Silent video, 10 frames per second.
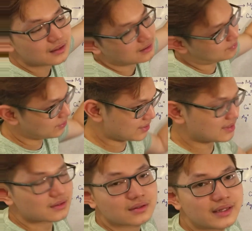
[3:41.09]
Of
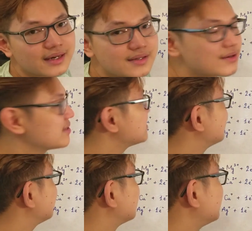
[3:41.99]
course, the answer is
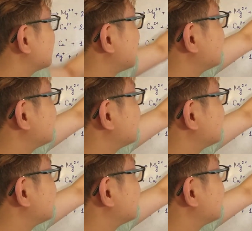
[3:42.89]
simple. Just